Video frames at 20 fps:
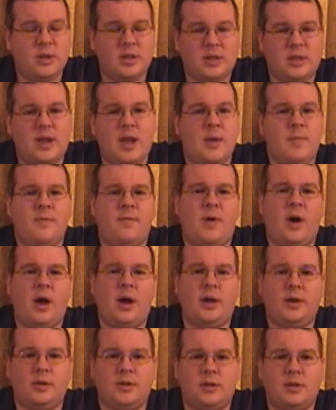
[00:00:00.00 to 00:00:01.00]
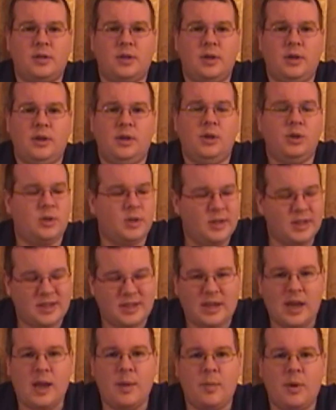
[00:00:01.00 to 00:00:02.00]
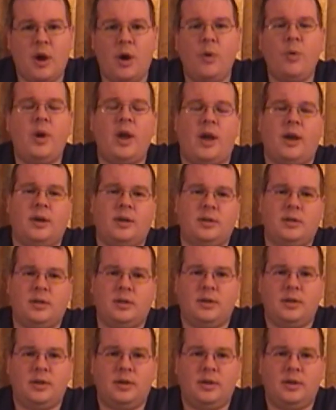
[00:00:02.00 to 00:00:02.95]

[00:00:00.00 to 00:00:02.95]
the same files, using the same codecs